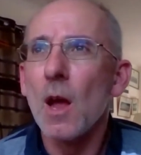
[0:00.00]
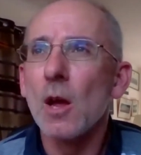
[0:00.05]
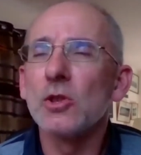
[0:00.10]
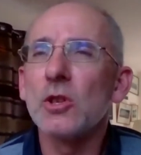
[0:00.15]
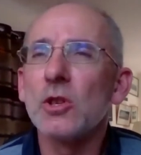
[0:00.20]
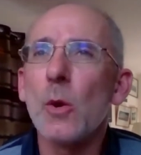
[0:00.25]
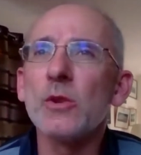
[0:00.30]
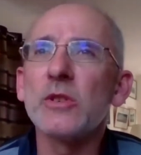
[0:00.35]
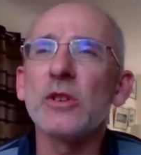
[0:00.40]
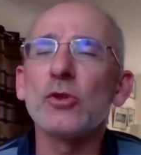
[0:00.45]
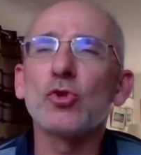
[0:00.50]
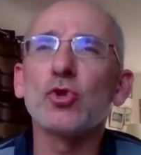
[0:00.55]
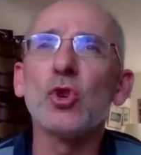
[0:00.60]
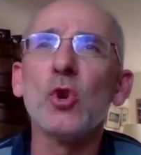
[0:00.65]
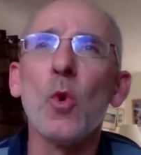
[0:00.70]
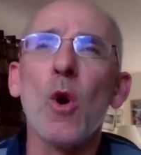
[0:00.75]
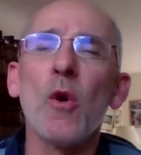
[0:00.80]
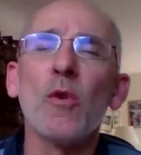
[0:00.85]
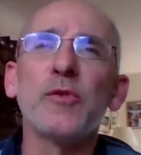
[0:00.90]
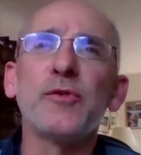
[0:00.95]
So is it
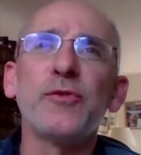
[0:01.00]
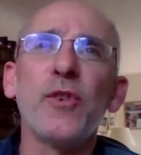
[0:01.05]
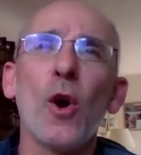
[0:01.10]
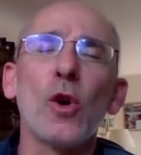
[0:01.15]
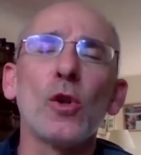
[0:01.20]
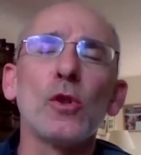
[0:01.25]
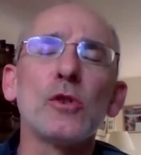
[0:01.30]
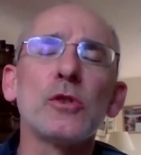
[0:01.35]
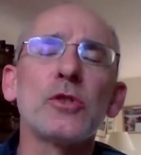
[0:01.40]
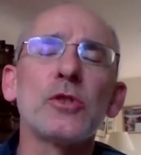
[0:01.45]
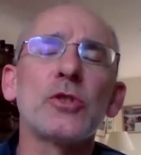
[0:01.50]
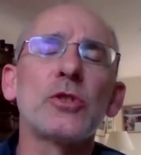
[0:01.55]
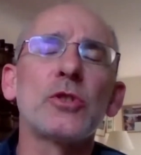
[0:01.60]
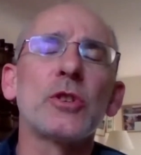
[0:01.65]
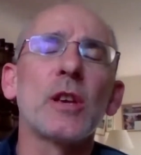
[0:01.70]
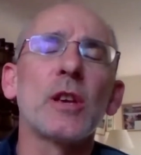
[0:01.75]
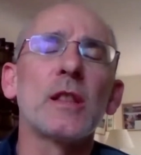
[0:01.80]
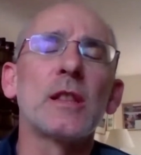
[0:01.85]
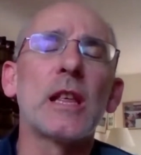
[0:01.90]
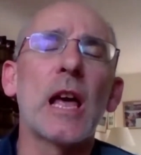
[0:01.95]
true or
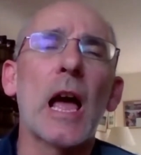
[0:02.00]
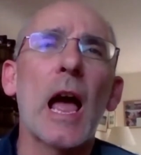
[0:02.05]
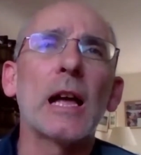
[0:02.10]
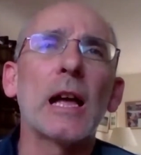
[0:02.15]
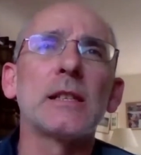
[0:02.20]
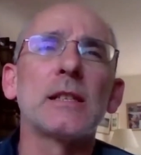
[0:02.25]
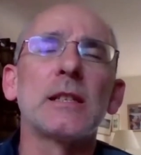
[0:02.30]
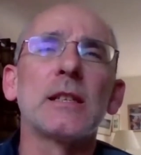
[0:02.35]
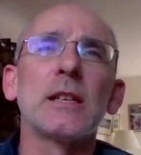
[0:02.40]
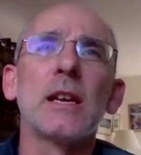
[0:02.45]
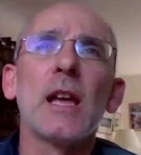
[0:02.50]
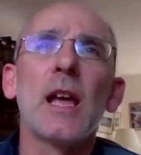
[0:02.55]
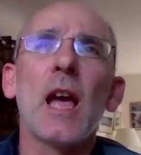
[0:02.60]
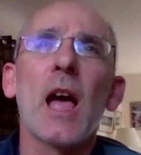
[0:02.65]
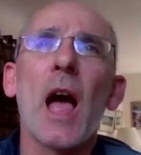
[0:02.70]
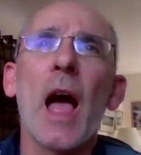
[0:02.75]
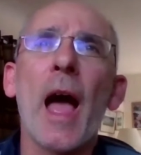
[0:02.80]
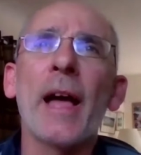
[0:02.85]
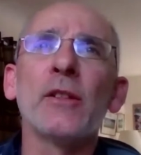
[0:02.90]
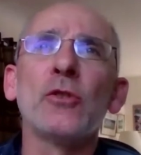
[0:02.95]
false that
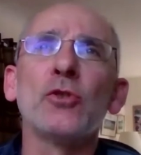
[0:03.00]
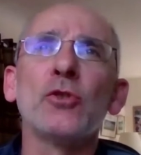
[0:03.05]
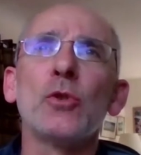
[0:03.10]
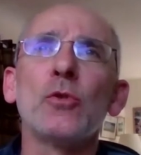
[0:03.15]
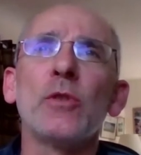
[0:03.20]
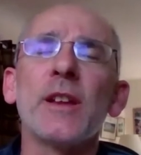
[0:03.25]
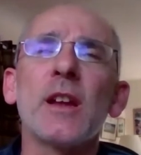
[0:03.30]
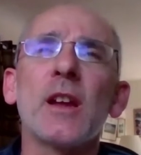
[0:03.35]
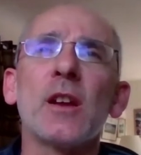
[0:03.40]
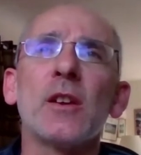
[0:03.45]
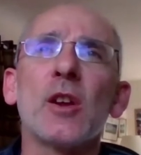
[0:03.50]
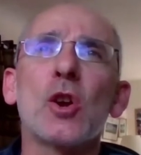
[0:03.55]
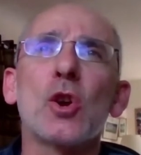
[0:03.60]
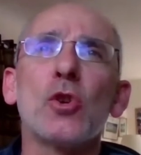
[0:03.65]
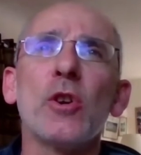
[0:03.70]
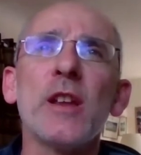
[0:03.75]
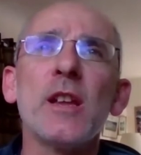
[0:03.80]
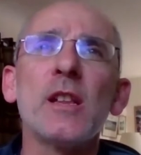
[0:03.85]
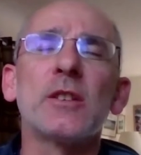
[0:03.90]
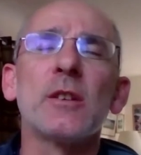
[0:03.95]
Andrew Lincoln
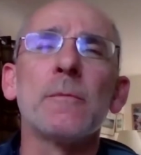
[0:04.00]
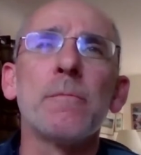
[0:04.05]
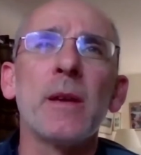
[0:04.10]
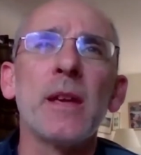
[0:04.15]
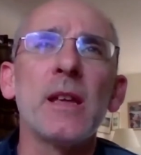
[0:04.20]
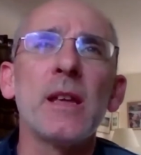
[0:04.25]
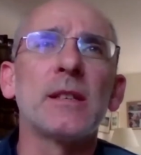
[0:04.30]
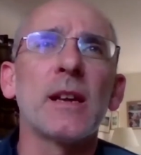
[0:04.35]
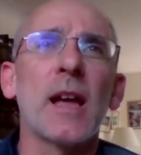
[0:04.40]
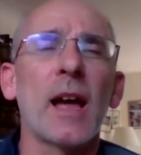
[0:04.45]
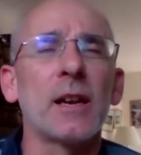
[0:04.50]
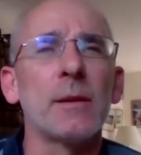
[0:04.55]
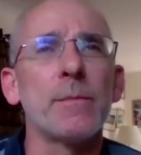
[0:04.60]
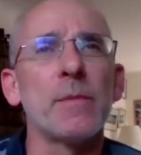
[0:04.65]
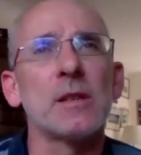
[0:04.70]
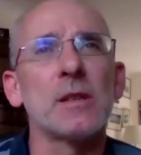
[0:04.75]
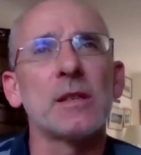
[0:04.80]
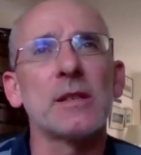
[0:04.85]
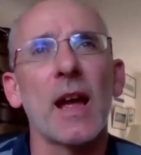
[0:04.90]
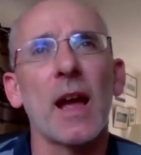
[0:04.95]
agreed to meet Adam
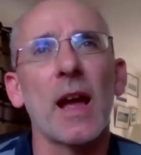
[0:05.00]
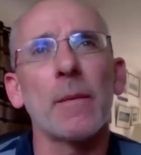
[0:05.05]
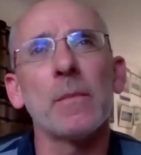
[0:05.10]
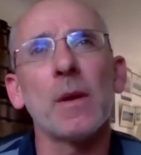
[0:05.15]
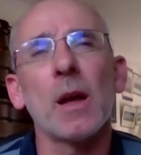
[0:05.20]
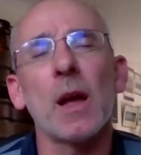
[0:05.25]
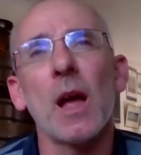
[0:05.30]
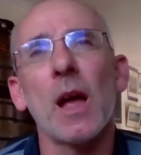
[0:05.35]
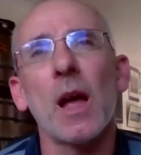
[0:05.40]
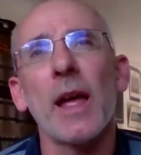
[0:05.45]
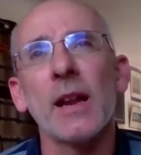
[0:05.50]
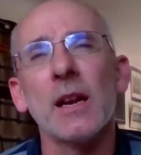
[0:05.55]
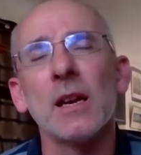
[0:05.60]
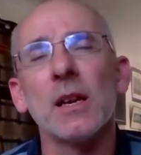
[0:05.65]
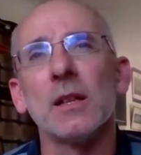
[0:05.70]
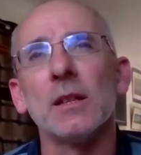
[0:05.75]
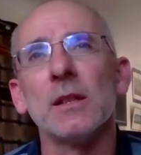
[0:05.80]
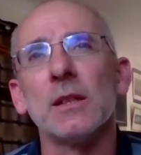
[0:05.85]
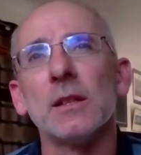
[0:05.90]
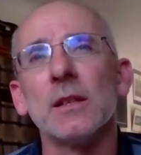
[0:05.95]
and Sam in
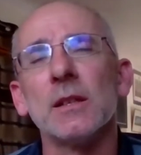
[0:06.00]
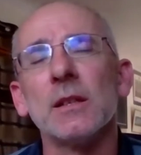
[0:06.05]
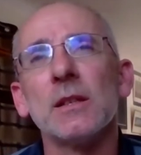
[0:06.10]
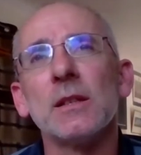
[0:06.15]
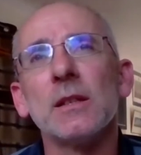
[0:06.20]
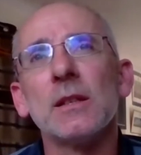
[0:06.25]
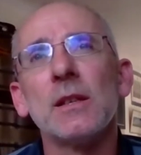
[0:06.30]
London,